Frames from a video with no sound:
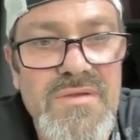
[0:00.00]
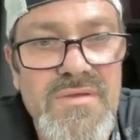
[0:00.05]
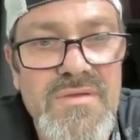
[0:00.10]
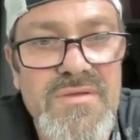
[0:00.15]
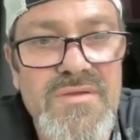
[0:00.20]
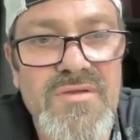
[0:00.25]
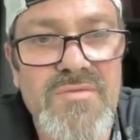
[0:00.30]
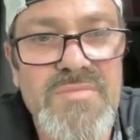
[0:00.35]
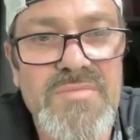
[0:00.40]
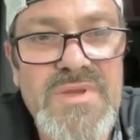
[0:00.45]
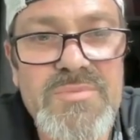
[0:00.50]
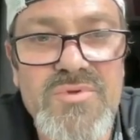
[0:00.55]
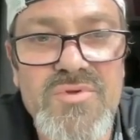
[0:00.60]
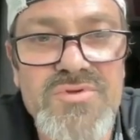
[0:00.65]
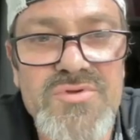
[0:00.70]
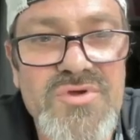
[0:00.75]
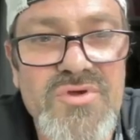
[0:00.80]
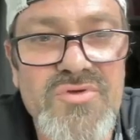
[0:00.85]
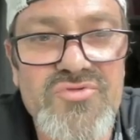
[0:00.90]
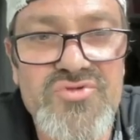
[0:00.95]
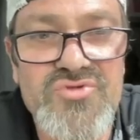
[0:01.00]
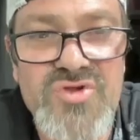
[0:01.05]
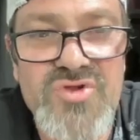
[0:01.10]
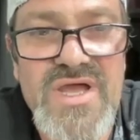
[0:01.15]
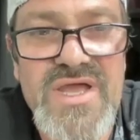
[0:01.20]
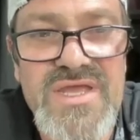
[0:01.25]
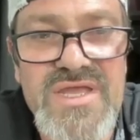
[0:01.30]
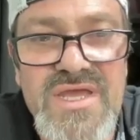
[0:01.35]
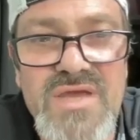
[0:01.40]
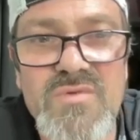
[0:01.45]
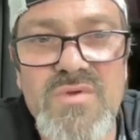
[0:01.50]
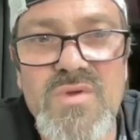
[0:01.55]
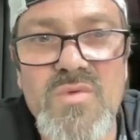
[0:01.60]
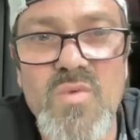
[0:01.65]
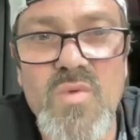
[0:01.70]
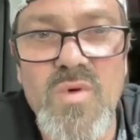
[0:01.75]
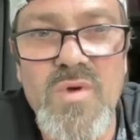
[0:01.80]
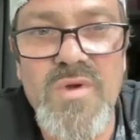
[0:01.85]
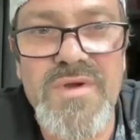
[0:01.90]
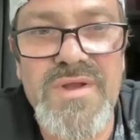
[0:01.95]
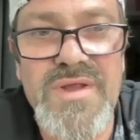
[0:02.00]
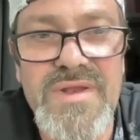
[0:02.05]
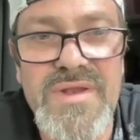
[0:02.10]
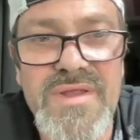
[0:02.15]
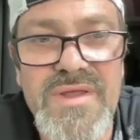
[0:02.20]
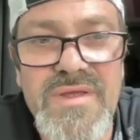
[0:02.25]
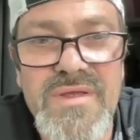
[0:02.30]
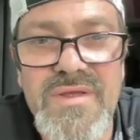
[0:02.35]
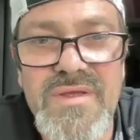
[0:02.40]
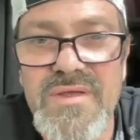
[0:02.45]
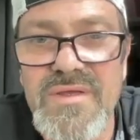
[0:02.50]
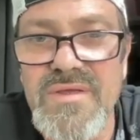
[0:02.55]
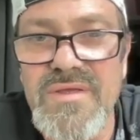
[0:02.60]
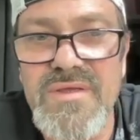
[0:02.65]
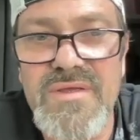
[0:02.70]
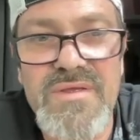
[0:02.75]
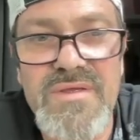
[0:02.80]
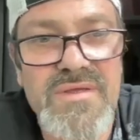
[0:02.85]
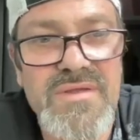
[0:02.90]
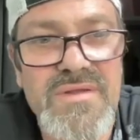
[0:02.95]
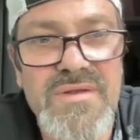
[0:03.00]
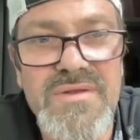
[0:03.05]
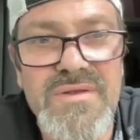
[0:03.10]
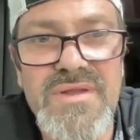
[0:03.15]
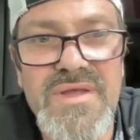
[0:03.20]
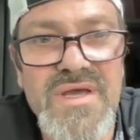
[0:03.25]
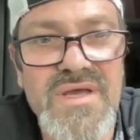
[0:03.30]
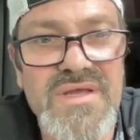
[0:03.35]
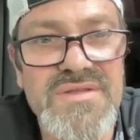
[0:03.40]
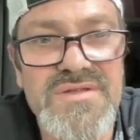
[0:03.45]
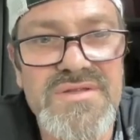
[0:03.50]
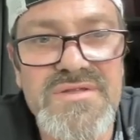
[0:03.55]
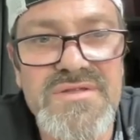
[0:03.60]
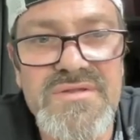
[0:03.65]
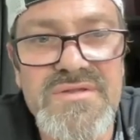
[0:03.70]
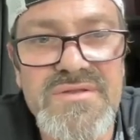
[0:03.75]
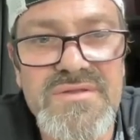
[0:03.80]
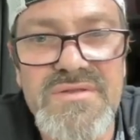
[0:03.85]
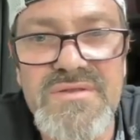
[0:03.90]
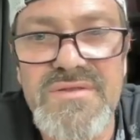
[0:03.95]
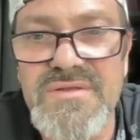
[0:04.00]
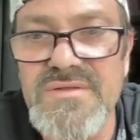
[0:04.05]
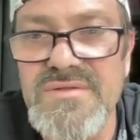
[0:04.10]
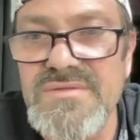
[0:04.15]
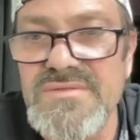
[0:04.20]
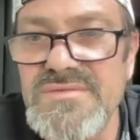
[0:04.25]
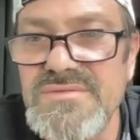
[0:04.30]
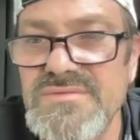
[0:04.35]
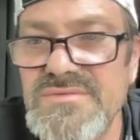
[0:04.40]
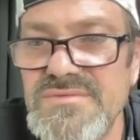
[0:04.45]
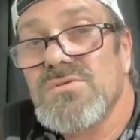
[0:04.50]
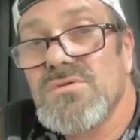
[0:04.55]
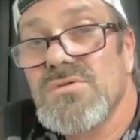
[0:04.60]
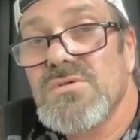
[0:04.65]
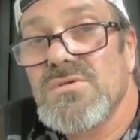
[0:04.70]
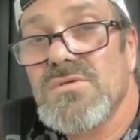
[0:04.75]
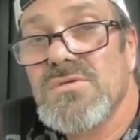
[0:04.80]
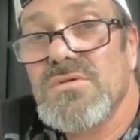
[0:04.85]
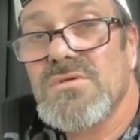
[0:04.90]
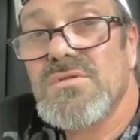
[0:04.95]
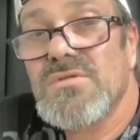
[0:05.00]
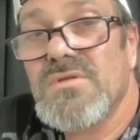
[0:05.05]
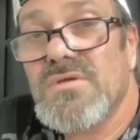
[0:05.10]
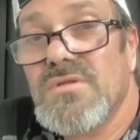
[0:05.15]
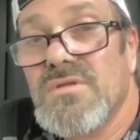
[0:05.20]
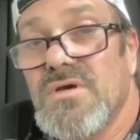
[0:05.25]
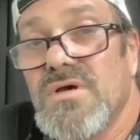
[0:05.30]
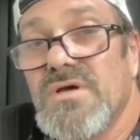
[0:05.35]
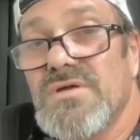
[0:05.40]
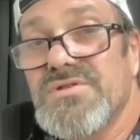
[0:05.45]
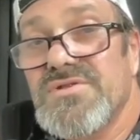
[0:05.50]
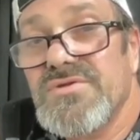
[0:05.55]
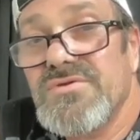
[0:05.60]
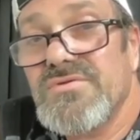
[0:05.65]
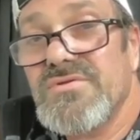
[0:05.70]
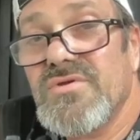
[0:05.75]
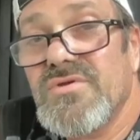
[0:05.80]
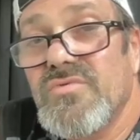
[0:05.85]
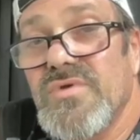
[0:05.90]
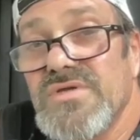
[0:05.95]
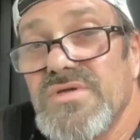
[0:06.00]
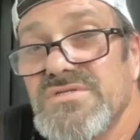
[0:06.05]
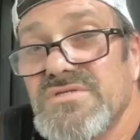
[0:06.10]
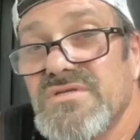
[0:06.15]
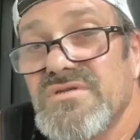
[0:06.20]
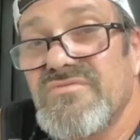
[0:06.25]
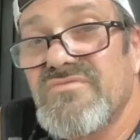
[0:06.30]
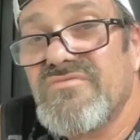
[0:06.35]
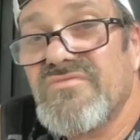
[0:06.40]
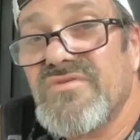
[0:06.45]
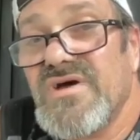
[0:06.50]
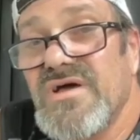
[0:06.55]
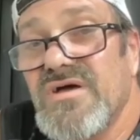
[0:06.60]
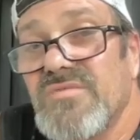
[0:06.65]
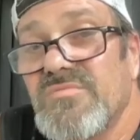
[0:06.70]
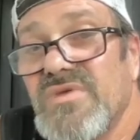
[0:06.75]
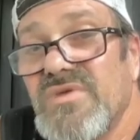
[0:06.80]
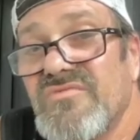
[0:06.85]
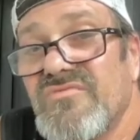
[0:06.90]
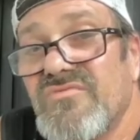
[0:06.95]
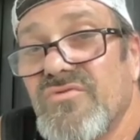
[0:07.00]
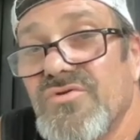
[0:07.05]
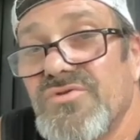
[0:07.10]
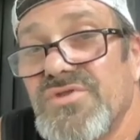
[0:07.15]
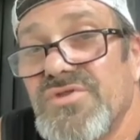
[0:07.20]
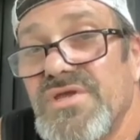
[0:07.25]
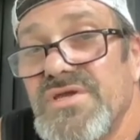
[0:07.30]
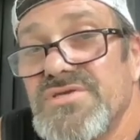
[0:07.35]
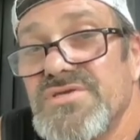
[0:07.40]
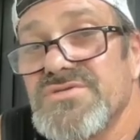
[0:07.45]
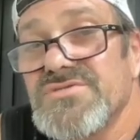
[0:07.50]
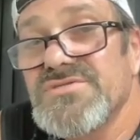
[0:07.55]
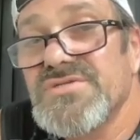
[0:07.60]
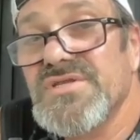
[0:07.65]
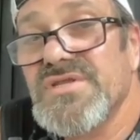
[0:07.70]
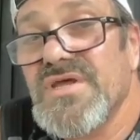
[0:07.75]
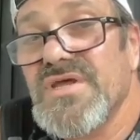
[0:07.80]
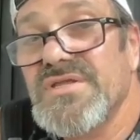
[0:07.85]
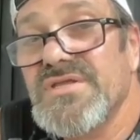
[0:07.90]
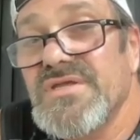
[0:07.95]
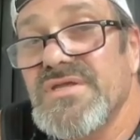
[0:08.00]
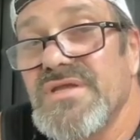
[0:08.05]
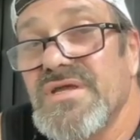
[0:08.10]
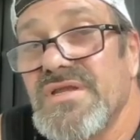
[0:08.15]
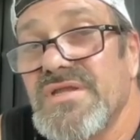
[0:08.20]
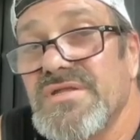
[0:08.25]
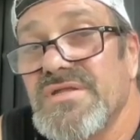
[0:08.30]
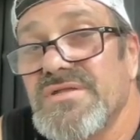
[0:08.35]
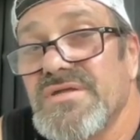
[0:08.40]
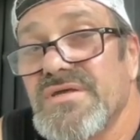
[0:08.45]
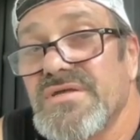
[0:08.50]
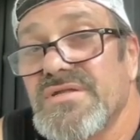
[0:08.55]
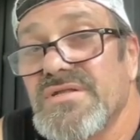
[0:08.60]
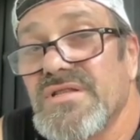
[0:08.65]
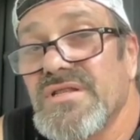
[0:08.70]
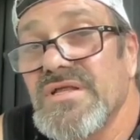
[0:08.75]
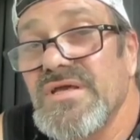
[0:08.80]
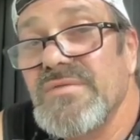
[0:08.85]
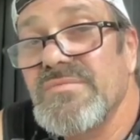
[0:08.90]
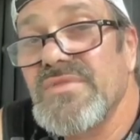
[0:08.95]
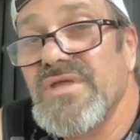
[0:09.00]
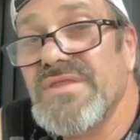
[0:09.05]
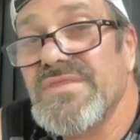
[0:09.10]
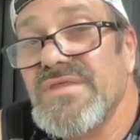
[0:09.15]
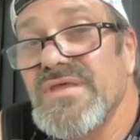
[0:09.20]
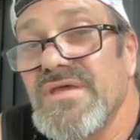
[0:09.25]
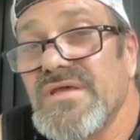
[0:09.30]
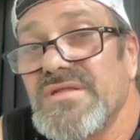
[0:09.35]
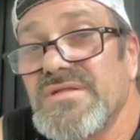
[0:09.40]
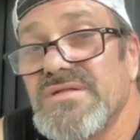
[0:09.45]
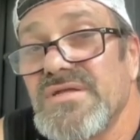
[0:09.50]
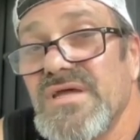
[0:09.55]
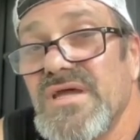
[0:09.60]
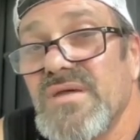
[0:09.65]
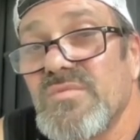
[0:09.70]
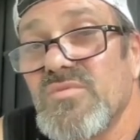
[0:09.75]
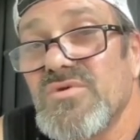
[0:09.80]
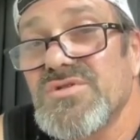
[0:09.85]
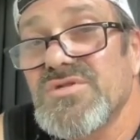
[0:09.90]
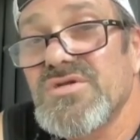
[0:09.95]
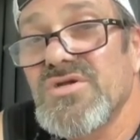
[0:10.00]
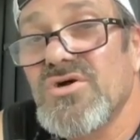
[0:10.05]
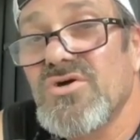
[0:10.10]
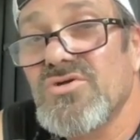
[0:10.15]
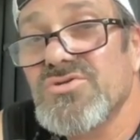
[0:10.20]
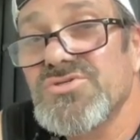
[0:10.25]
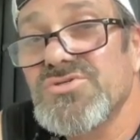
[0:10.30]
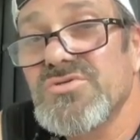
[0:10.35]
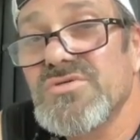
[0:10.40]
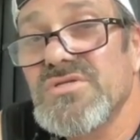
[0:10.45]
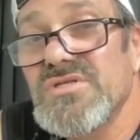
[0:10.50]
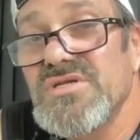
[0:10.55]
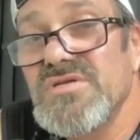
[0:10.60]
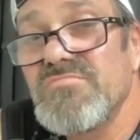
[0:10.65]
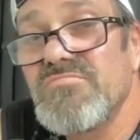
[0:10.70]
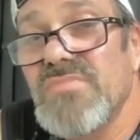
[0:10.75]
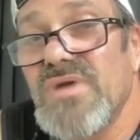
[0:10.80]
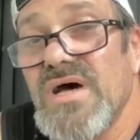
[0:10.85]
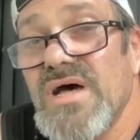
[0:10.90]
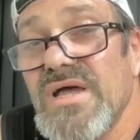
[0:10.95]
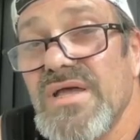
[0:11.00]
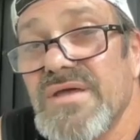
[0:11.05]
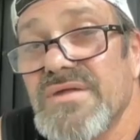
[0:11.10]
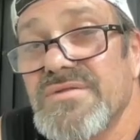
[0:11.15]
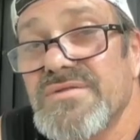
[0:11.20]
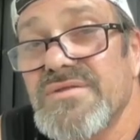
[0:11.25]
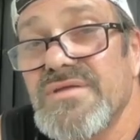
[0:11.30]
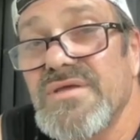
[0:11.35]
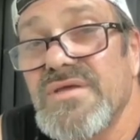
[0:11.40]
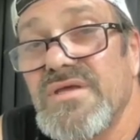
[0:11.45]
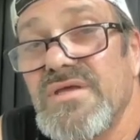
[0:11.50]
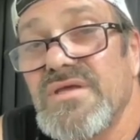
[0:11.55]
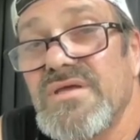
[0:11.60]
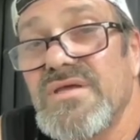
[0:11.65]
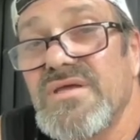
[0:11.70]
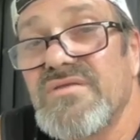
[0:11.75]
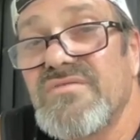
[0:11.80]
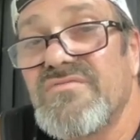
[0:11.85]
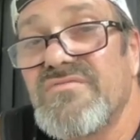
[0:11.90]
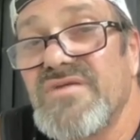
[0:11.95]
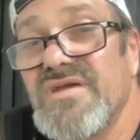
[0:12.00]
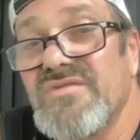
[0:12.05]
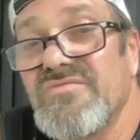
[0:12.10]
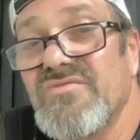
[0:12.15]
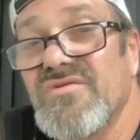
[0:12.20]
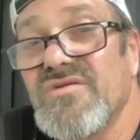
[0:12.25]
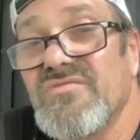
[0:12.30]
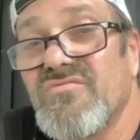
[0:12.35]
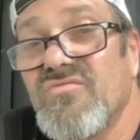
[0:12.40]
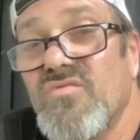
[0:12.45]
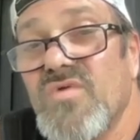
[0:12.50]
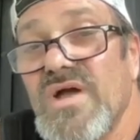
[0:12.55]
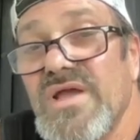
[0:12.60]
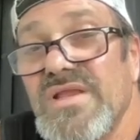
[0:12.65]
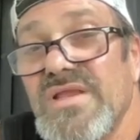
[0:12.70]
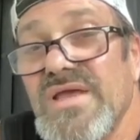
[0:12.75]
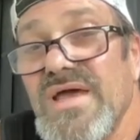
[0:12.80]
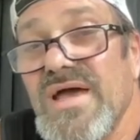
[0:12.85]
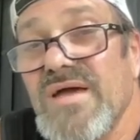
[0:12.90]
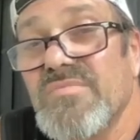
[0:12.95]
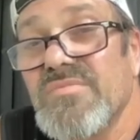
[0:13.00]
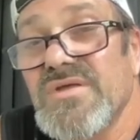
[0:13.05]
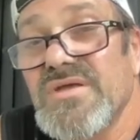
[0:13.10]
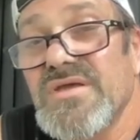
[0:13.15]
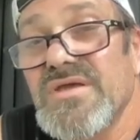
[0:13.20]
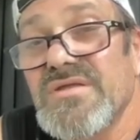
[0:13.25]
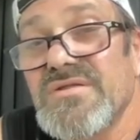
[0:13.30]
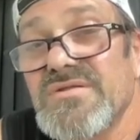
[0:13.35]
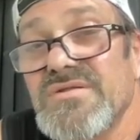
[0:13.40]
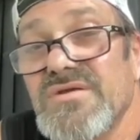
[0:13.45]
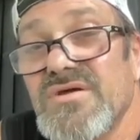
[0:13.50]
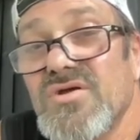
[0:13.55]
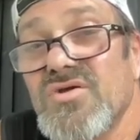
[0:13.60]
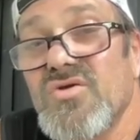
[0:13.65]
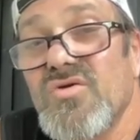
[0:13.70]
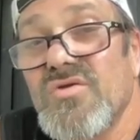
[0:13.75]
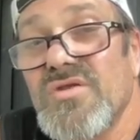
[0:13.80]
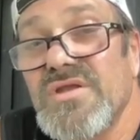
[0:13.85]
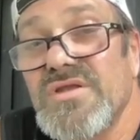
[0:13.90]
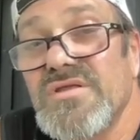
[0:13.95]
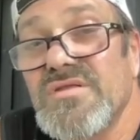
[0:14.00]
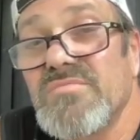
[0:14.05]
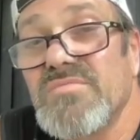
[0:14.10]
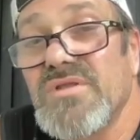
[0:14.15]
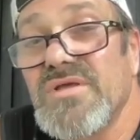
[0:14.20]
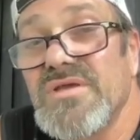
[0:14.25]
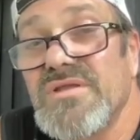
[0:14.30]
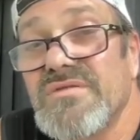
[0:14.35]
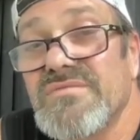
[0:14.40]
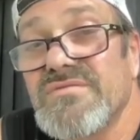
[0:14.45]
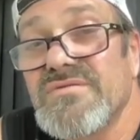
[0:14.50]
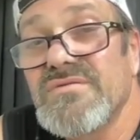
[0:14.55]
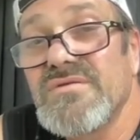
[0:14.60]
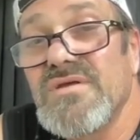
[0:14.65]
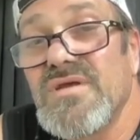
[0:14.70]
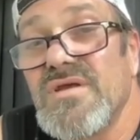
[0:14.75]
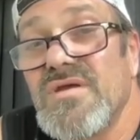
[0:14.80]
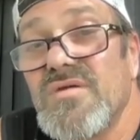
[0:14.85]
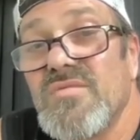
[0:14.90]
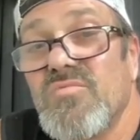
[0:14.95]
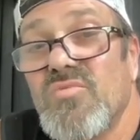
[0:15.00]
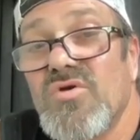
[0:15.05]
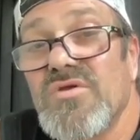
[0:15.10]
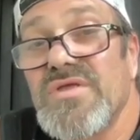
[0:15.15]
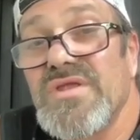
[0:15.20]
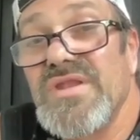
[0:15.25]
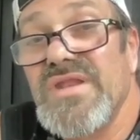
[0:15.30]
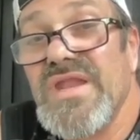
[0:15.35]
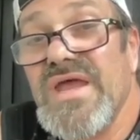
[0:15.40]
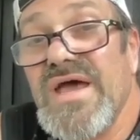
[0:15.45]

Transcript: You know, people who don't try get rewarded. Nuts. The lawsuit originally filed by four teachers in 1996 claimed that the exam was culturally biased in favor of white applicants, according to the plaintiffs. More than